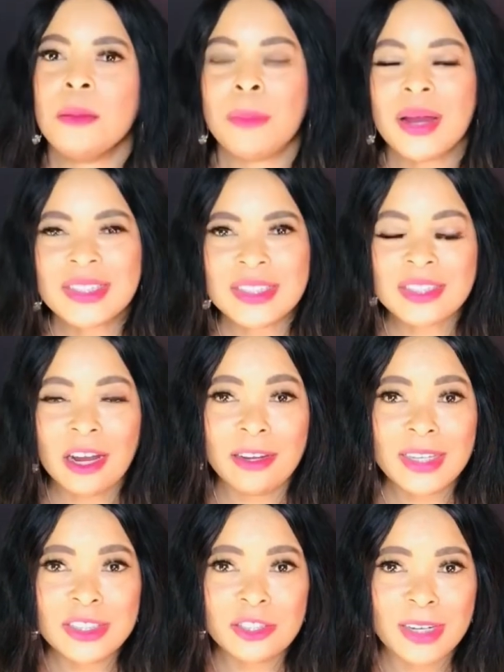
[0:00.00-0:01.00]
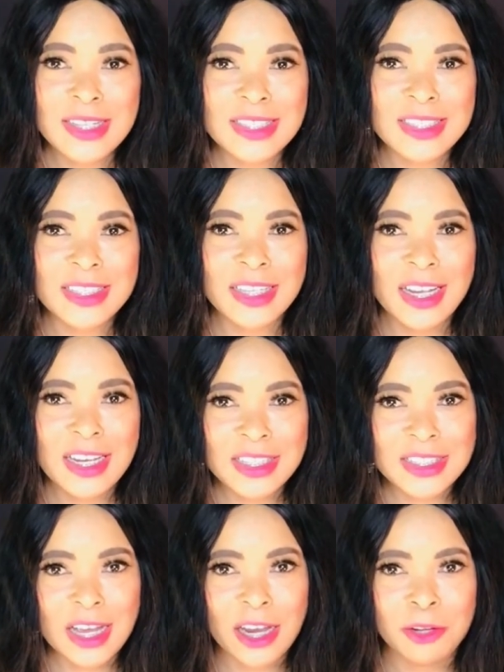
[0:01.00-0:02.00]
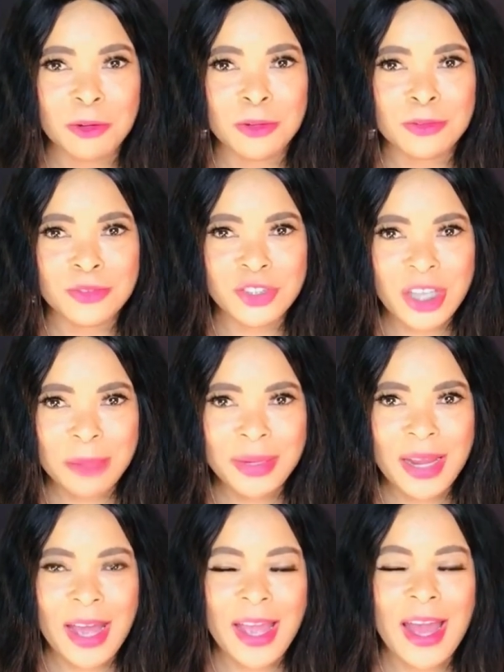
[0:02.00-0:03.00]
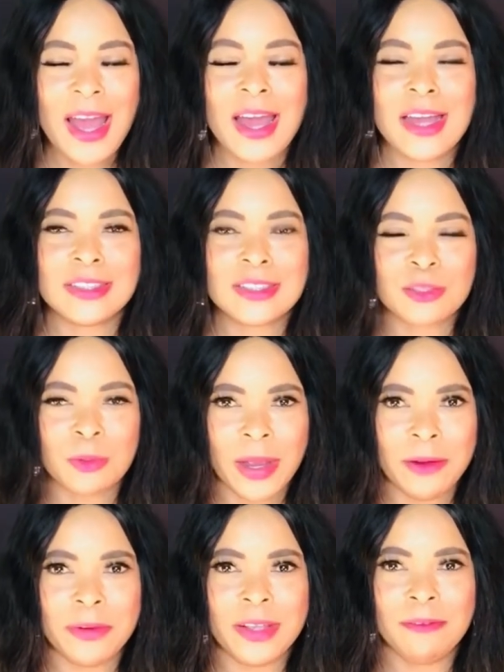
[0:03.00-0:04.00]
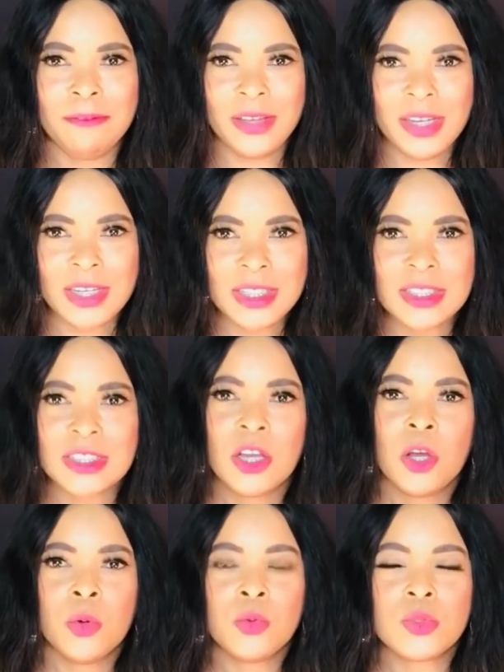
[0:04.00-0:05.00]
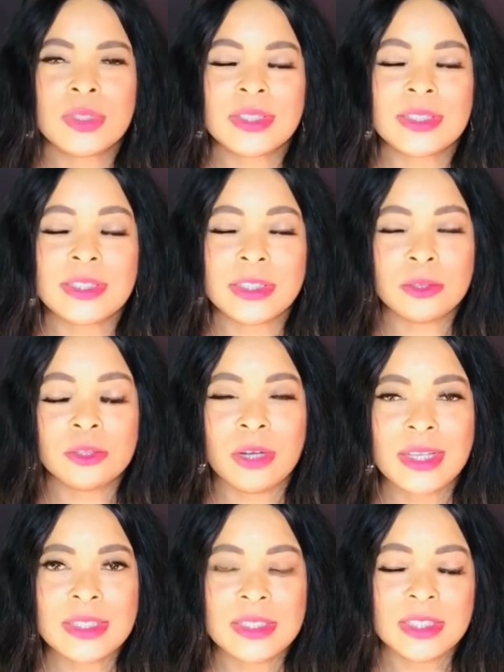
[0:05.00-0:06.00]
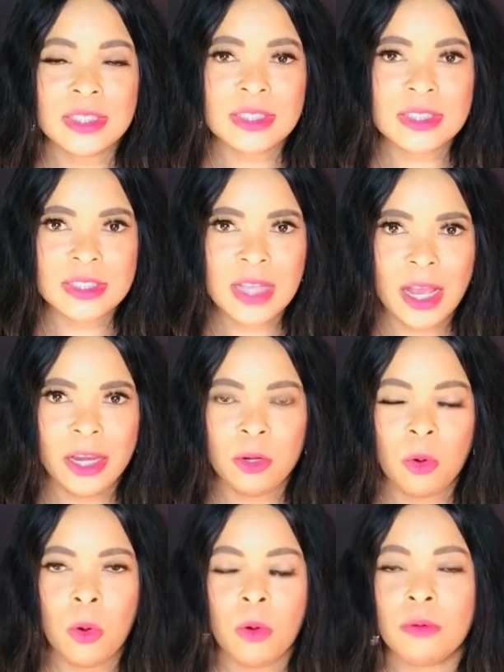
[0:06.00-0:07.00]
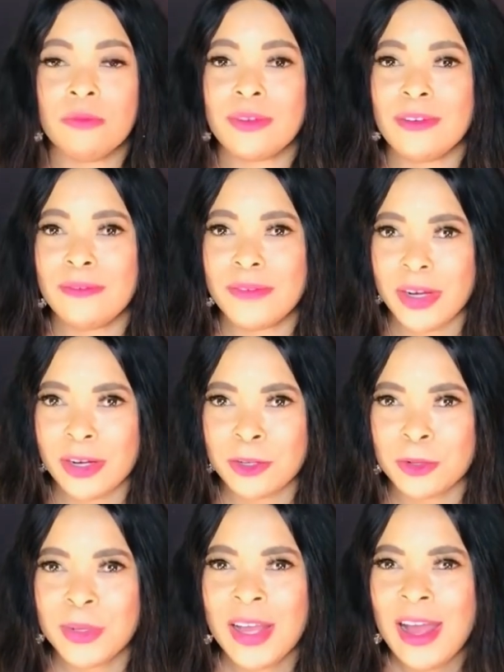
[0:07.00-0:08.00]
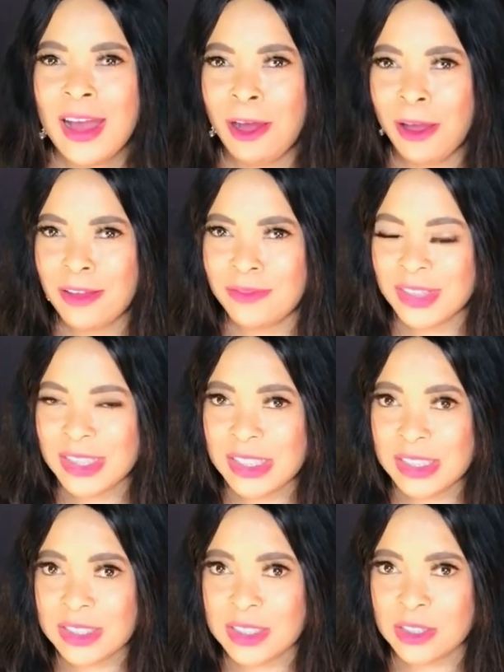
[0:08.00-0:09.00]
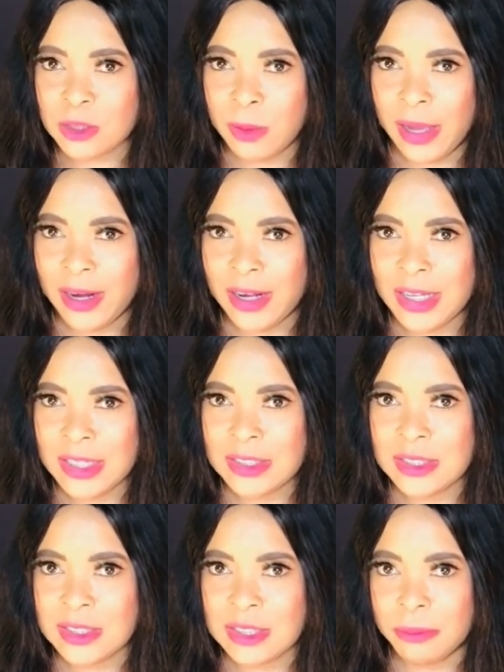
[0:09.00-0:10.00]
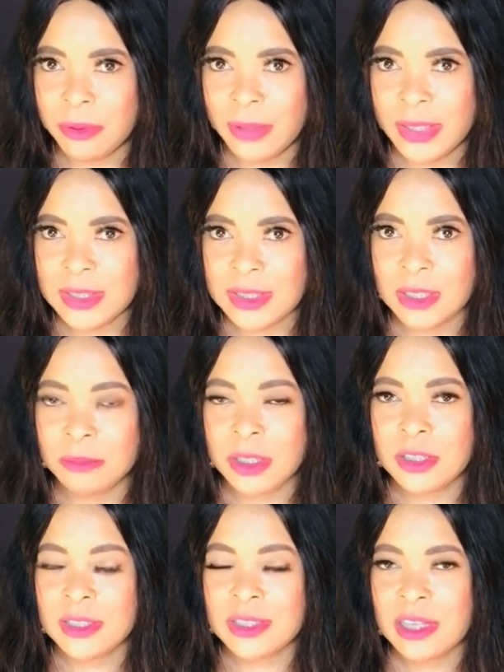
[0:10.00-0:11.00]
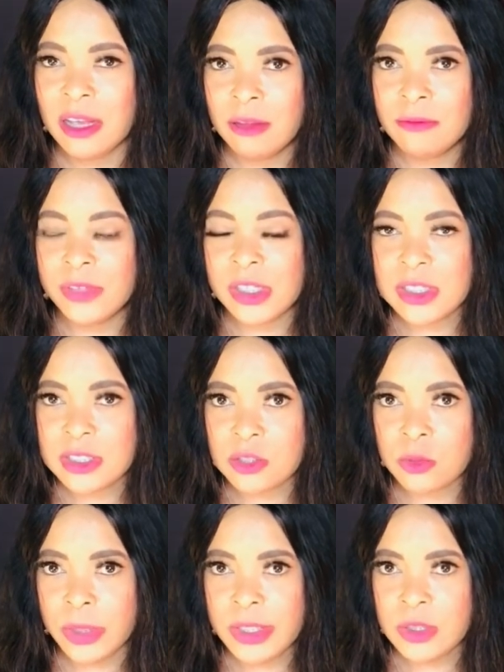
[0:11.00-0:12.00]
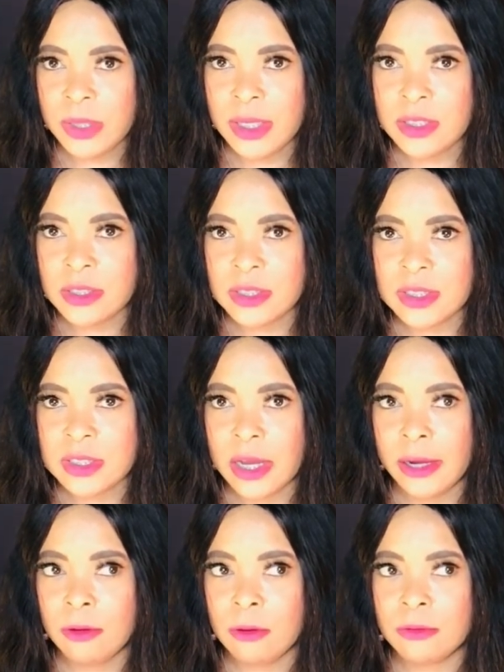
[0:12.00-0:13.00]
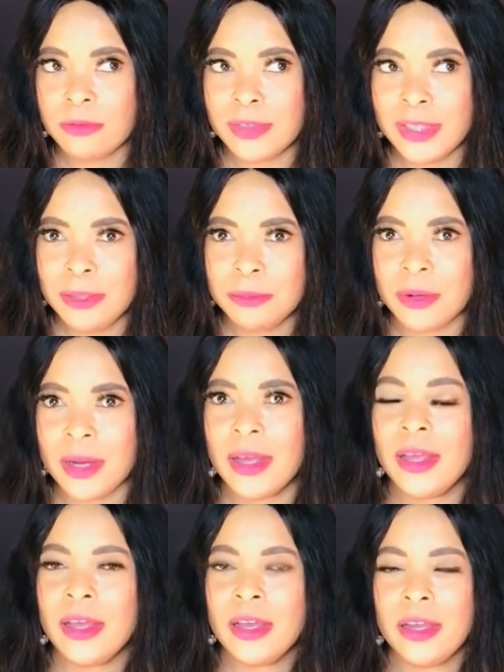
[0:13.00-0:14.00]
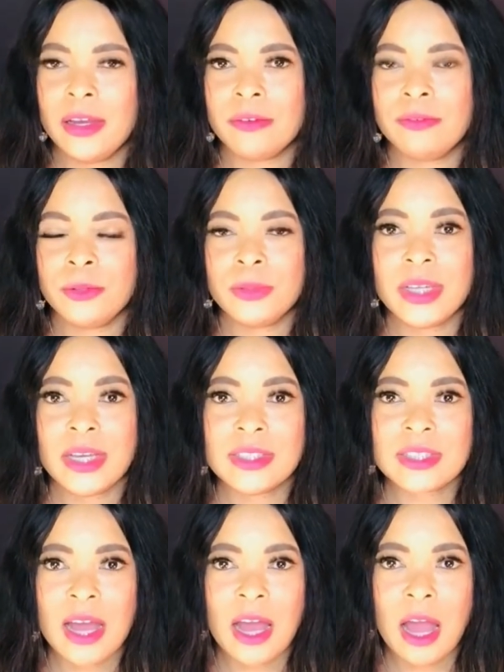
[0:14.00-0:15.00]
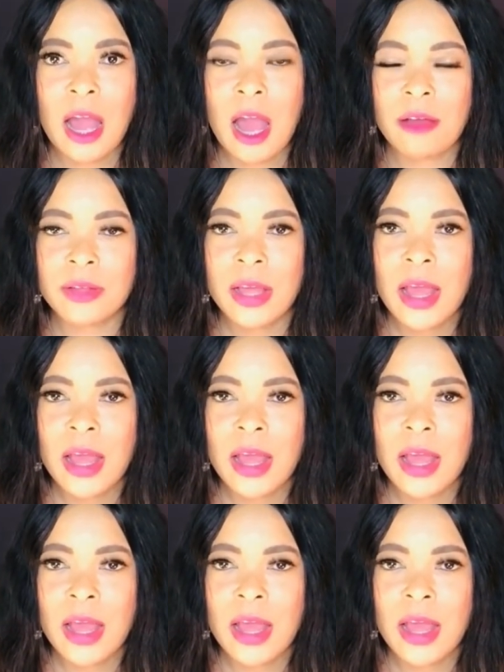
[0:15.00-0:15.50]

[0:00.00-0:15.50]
Mars is currently transiting in the sign of Gemini and squaring Venus, who's still transiting the sign of Virgo. However, this square is separating because Venus is going to enter the sign of Libra in a few days after